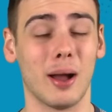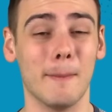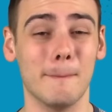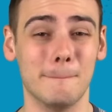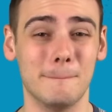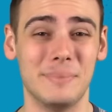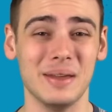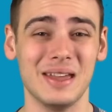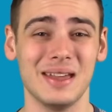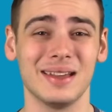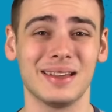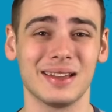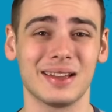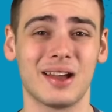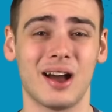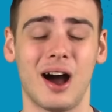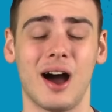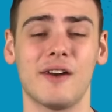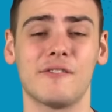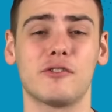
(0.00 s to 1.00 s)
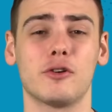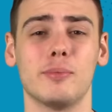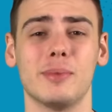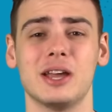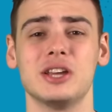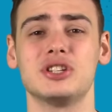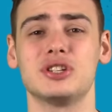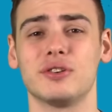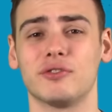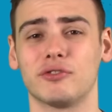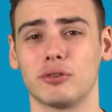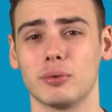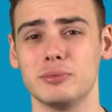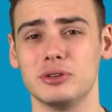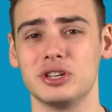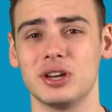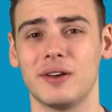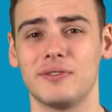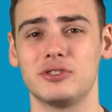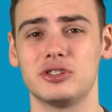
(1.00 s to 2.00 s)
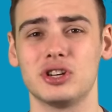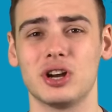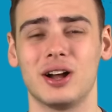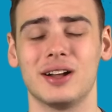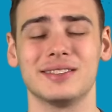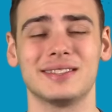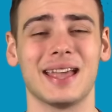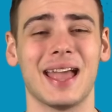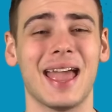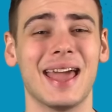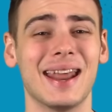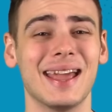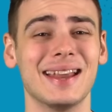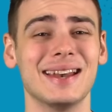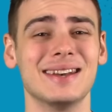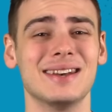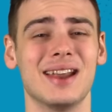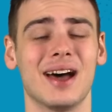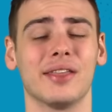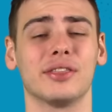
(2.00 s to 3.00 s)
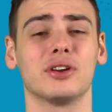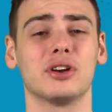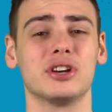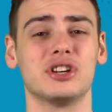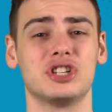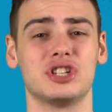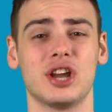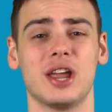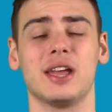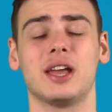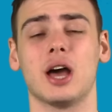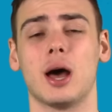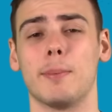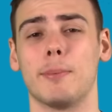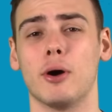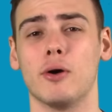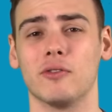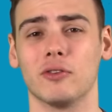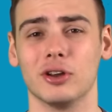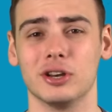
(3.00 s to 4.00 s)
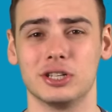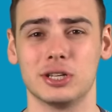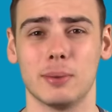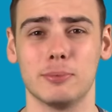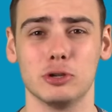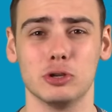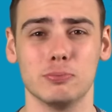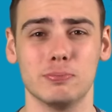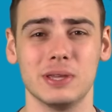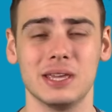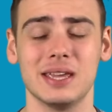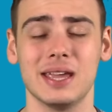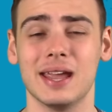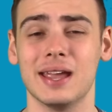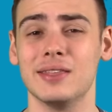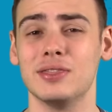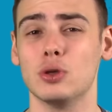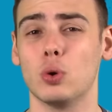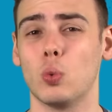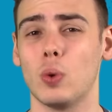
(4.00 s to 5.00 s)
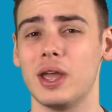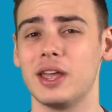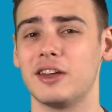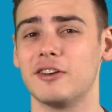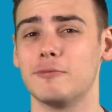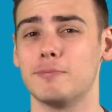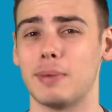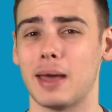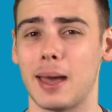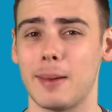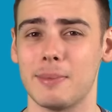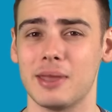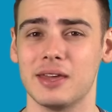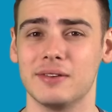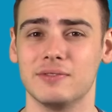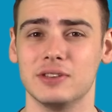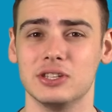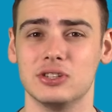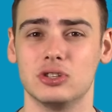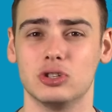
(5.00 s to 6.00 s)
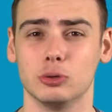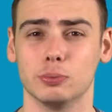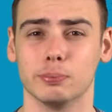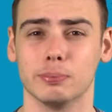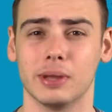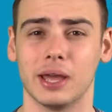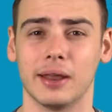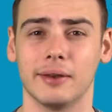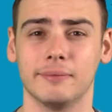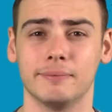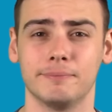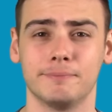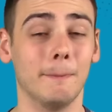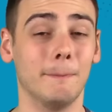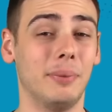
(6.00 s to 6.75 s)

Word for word: a big confirmation from Geoff Johns, and another shakeup over at WB in the wake of Batman v Superman.